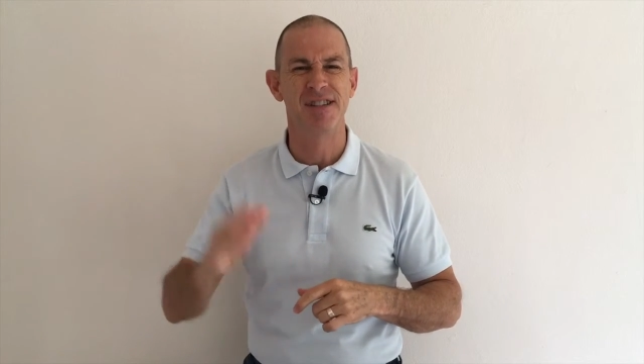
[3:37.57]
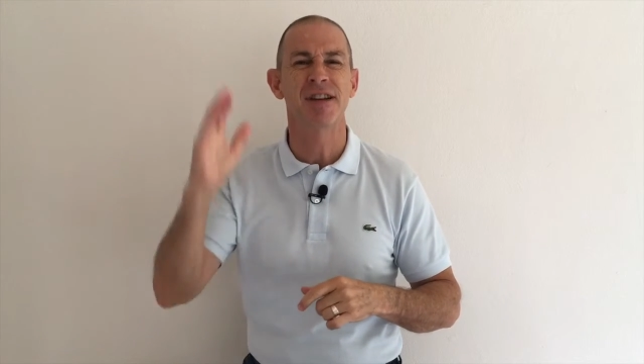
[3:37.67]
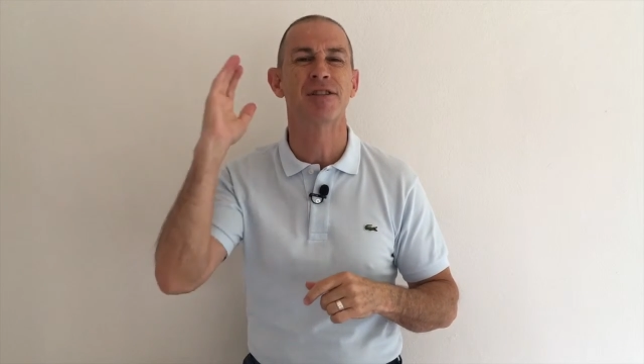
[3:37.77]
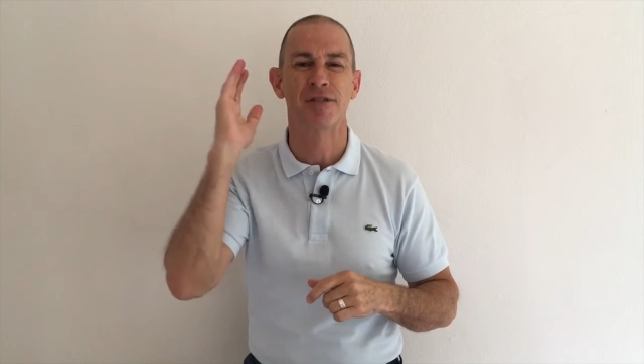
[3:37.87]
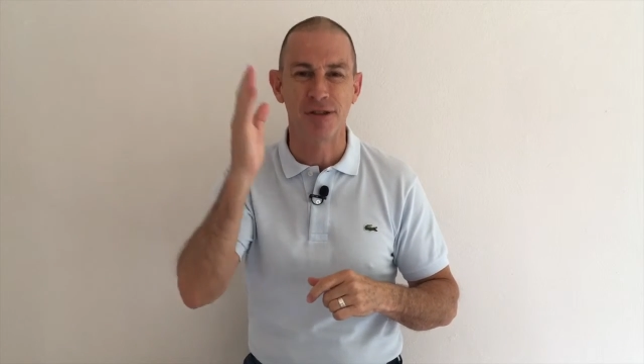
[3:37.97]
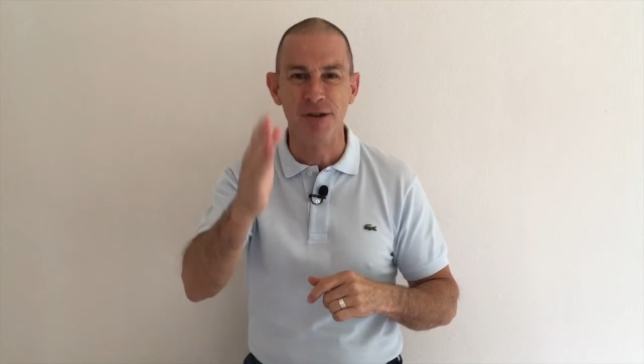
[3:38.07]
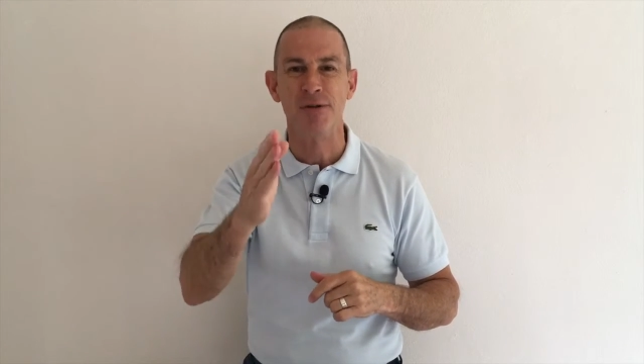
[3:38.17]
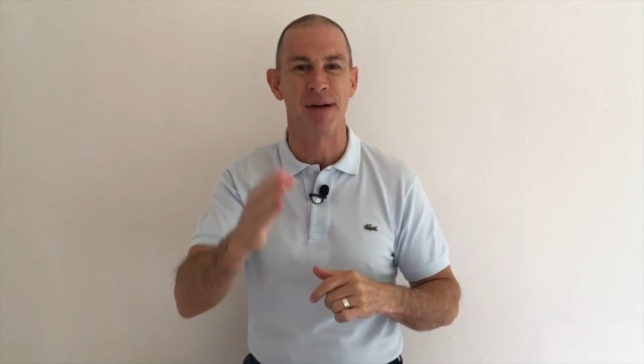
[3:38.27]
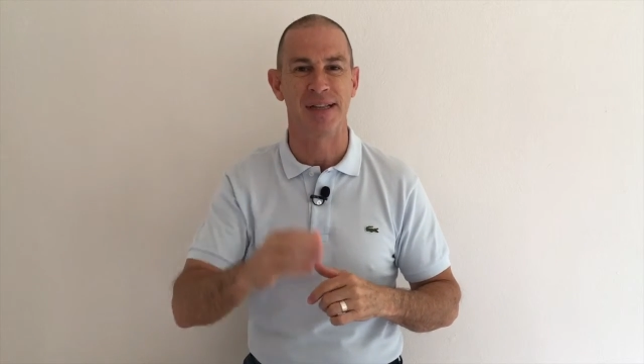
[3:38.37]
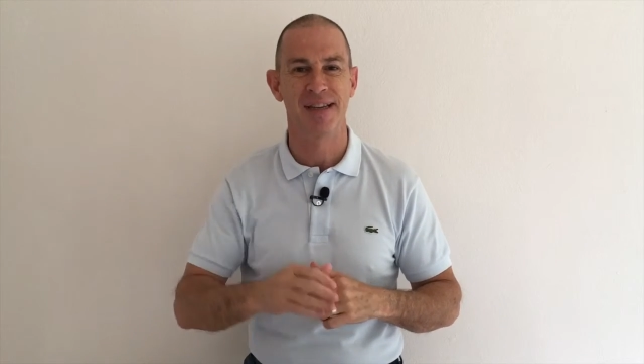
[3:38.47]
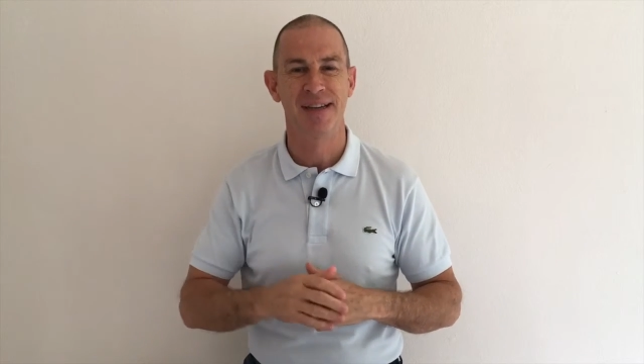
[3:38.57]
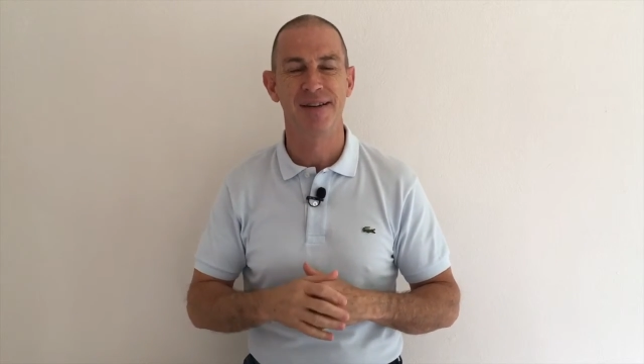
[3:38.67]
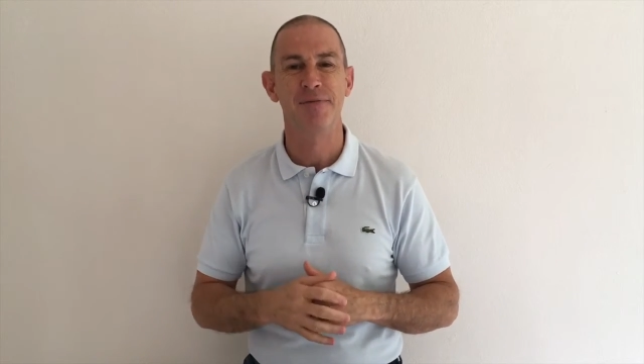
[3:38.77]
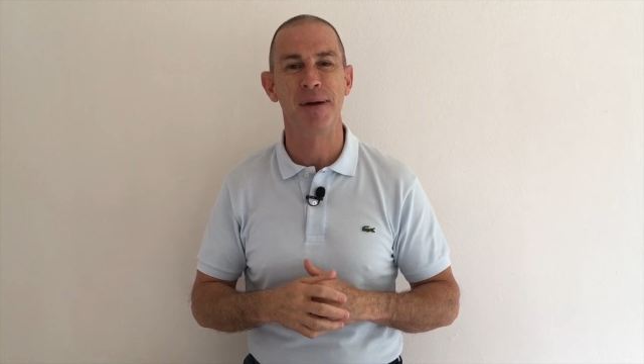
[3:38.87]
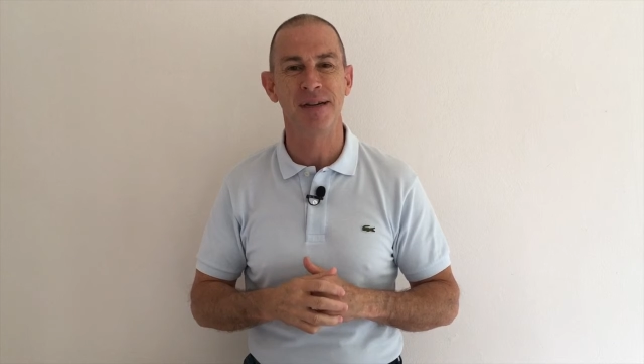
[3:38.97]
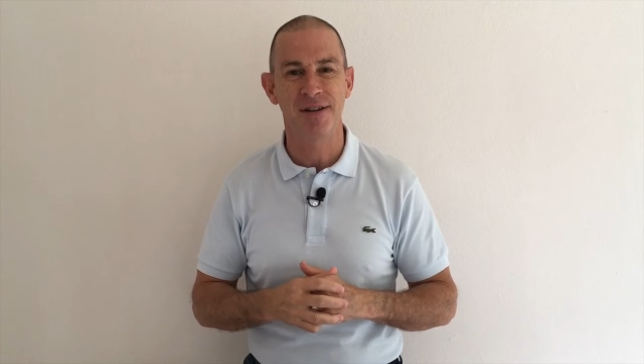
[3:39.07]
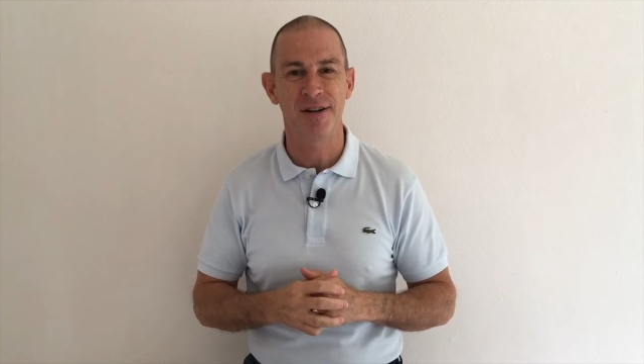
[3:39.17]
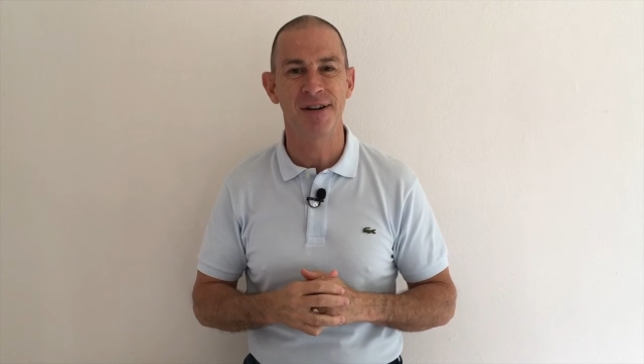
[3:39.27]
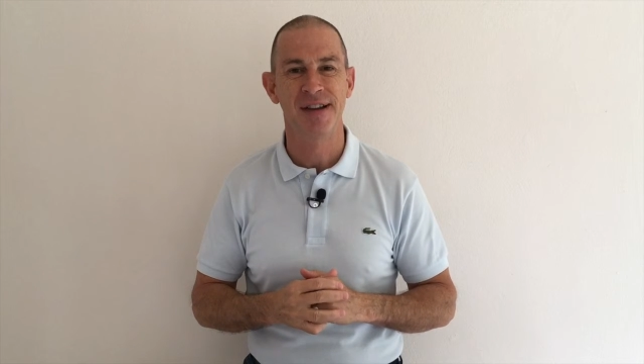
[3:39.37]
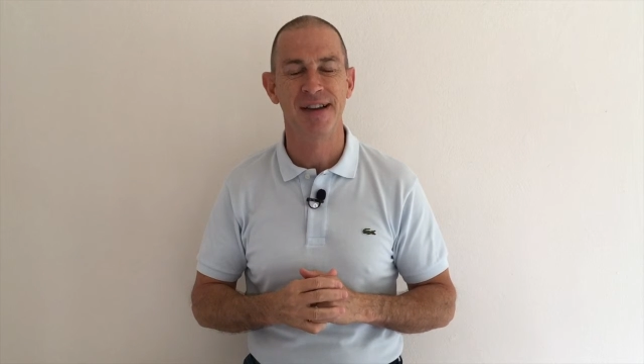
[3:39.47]
Just do it when
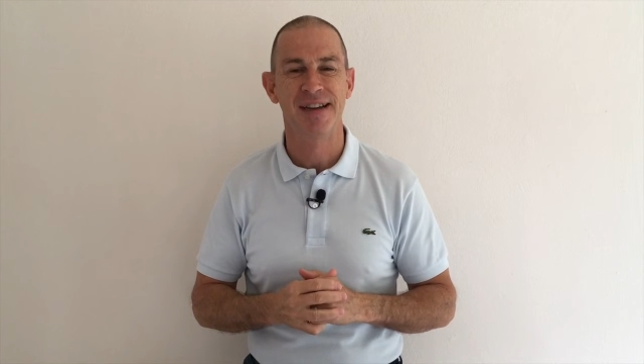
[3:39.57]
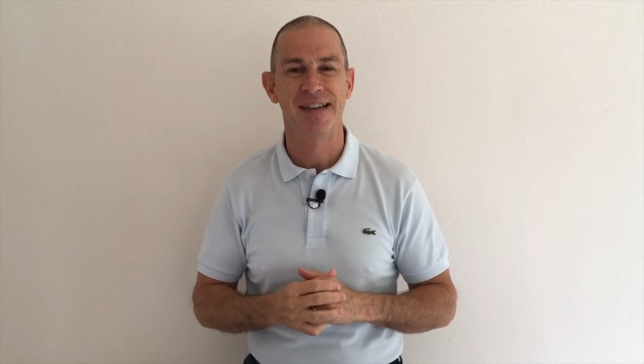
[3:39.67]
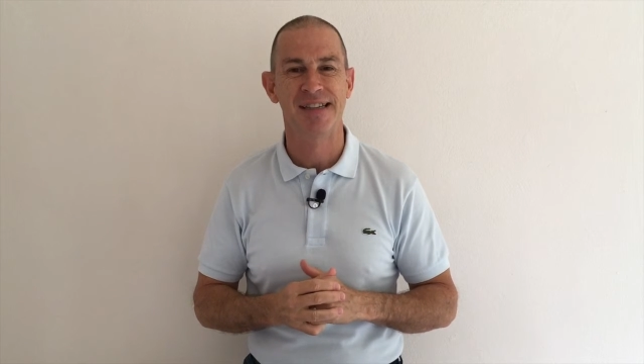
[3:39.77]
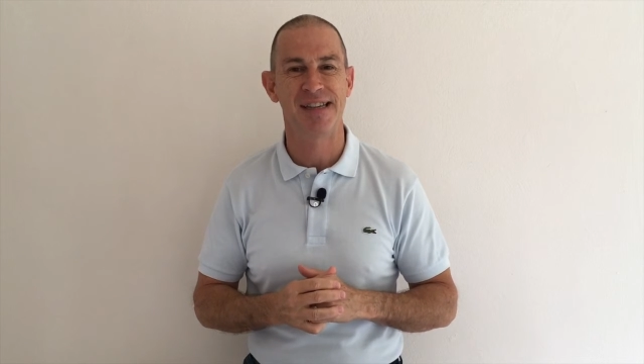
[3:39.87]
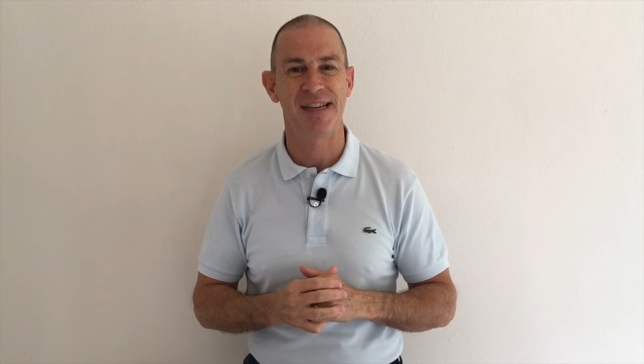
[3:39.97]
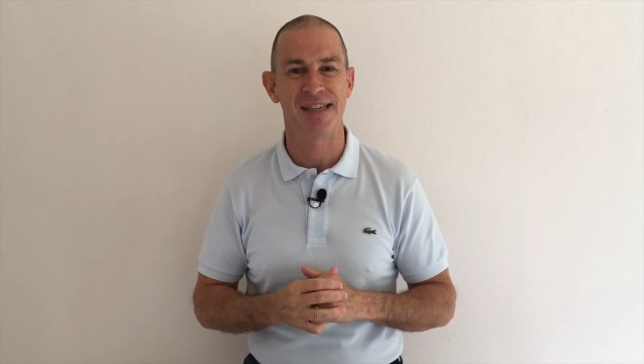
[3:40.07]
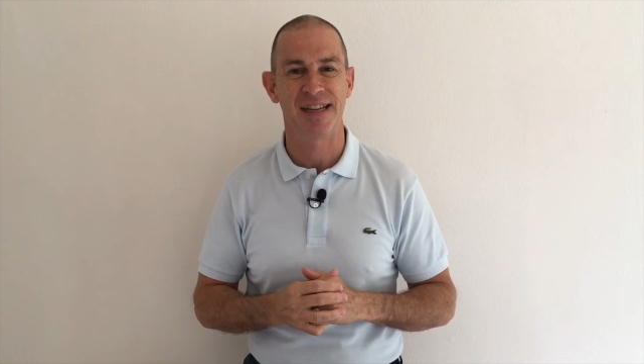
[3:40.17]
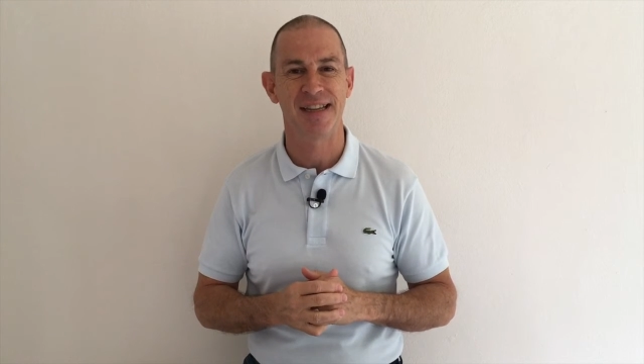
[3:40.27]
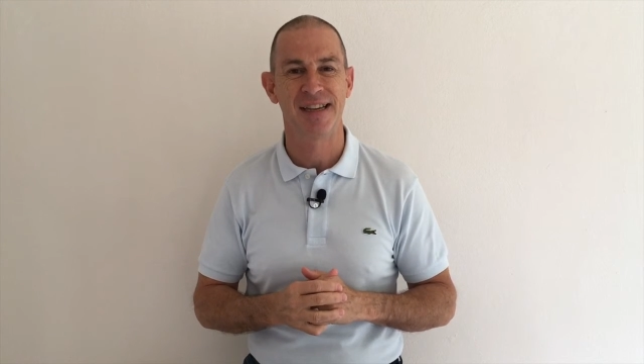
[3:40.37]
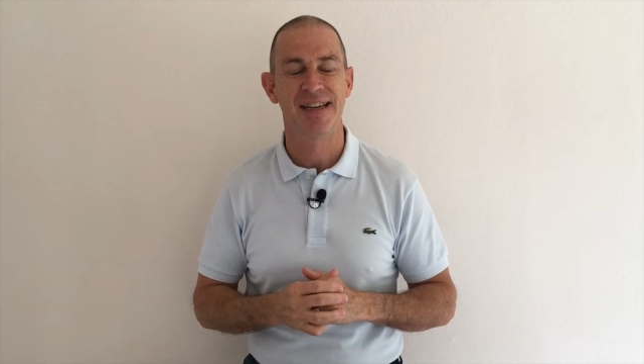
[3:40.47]
God says it.